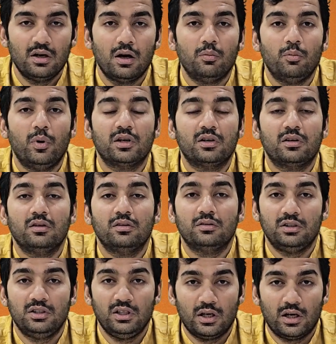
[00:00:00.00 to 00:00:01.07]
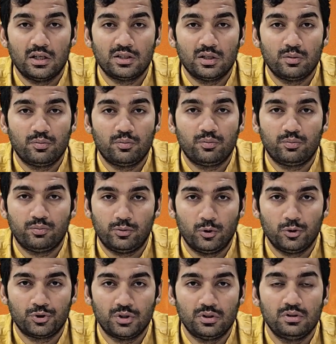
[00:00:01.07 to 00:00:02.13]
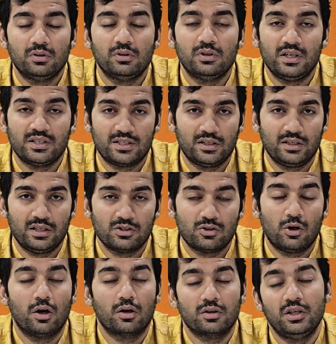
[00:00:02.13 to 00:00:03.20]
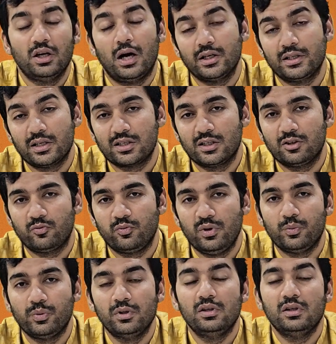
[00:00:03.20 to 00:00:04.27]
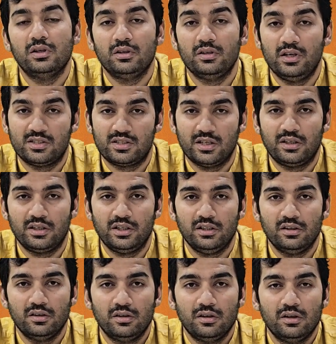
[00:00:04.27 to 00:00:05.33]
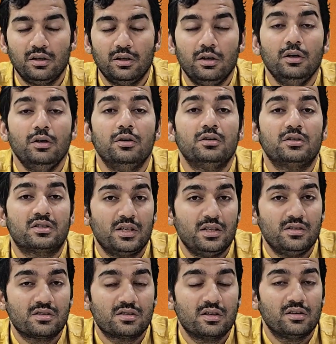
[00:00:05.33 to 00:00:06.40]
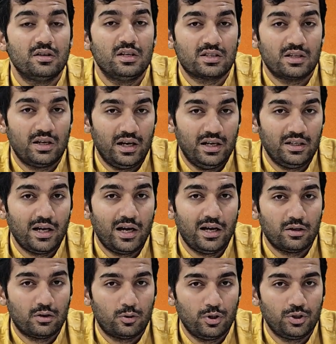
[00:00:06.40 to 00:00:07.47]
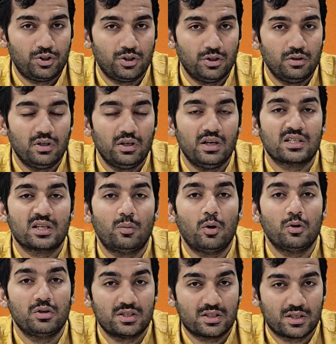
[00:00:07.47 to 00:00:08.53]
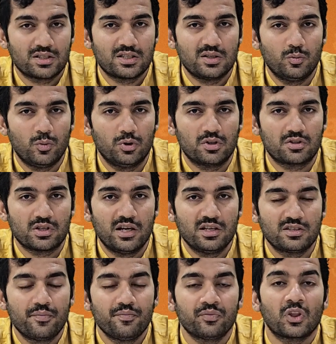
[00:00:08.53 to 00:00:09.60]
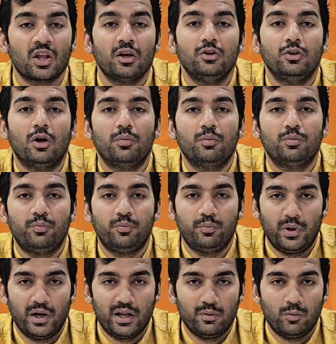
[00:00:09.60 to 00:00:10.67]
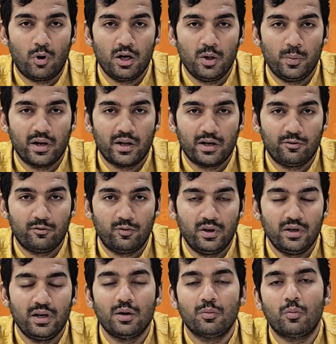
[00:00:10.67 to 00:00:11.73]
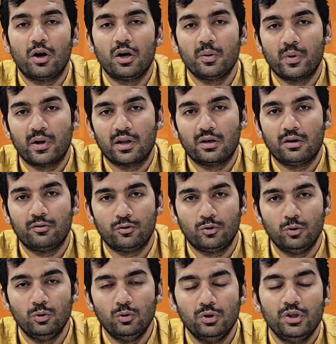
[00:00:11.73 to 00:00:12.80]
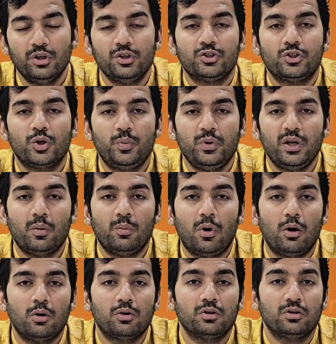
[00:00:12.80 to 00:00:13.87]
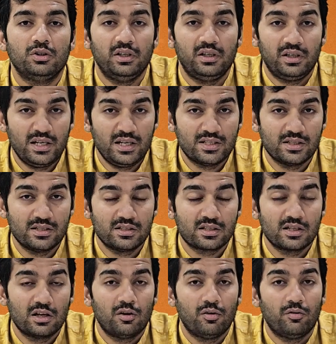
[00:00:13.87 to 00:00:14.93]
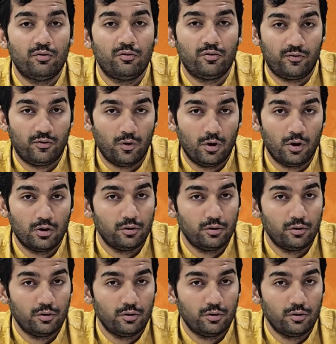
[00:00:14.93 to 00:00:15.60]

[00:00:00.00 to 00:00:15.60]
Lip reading: but the other portion disagrees, or the other set of people disagree. Since this entire question is about discussing both sides, your body paragraph 1 and body paragraph 2 should be about the reasons for